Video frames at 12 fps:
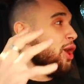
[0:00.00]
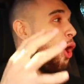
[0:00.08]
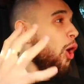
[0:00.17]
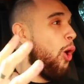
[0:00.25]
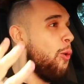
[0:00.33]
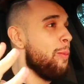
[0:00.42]

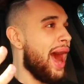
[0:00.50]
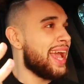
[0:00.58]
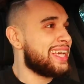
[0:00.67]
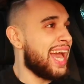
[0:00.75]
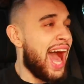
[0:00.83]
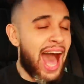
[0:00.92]
Oh my
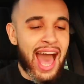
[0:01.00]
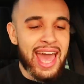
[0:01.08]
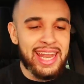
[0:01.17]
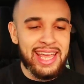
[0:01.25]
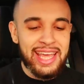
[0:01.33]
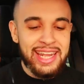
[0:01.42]

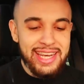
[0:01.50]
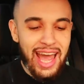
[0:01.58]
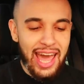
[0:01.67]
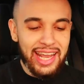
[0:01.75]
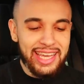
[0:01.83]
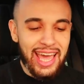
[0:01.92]
God,
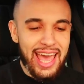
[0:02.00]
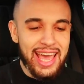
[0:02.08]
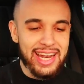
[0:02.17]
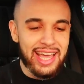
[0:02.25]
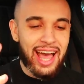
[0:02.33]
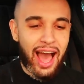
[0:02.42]
not
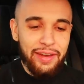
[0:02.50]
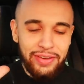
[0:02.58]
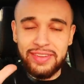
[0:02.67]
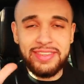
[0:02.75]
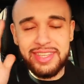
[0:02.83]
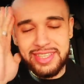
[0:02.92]
again. I've
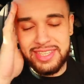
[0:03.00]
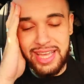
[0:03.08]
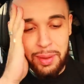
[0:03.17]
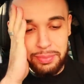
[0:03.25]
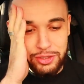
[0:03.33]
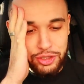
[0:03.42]
had, this has
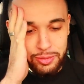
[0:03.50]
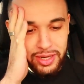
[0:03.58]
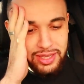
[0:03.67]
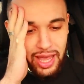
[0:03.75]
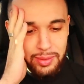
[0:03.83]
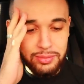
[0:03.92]
happened so many
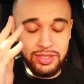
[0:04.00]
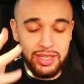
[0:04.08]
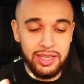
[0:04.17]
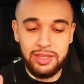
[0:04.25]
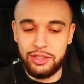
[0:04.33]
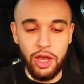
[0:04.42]
times.
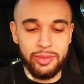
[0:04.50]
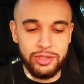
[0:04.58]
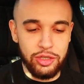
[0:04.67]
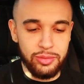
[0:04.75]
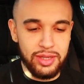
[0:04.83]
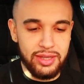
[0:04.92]
This has happened
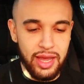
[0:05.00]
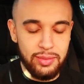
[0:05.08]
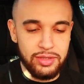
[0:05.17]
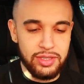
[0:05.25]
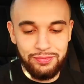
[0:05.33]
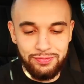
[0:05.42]
so many
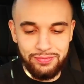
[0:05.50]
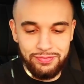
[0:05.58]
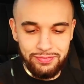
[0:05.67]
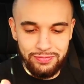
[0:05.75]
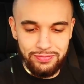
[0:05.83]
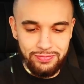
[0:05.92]
times.
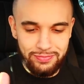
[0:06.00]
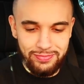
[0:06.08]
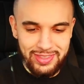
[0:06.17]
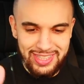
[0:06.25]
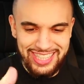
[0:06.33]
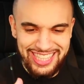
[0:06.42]

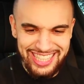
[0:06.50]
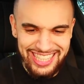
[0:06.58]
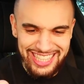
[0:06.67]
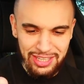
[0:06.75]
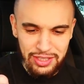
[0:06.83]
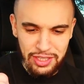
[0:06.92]

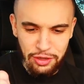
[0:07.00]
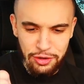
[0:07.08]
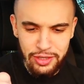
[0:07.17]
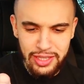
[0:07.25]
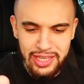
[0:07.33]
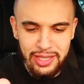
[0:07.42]
That was a little
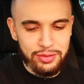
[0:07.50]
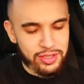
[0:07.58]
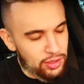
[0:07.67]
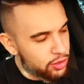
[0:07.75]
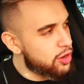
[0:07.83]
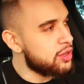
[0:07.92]
early, that was a
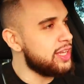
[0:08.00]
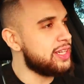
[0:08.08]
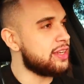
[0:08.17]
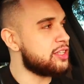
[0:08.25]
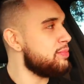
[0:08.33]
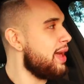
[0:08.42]
little early,
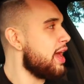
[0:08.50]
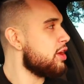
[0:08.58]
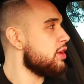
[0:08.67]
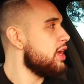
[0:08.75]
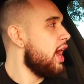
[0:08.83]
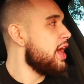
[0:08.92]
doesn't
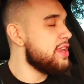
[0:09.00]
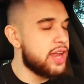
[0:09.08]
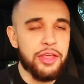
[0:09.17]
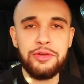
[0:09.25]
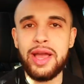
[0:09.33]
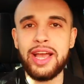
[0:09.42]
matter.
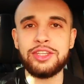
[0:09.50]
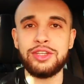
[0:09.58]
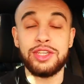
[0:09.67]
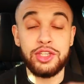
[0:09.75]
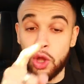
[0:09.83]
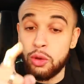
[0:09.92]
Another
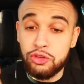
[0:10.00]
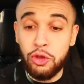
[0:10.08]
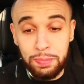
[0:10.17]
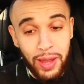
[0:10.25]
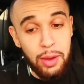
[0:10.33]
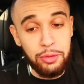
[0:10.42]
excellent, don't
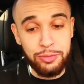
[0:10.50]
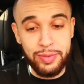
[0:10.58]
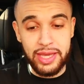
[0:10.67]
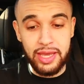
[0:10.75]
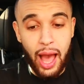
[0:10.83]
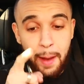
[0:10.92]
you play with me.